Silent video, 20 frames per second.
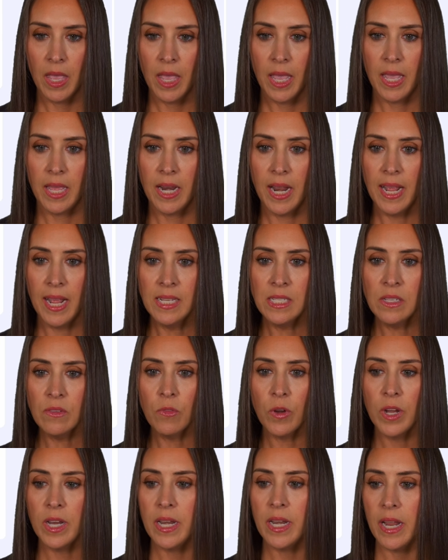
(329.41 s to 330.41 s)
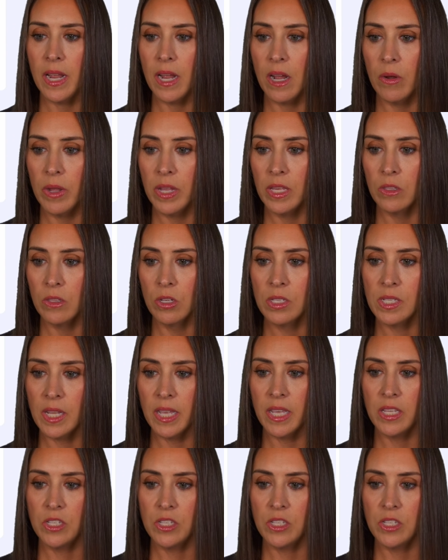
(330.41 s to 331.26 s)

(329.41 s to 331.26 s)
And as of right now, it looks like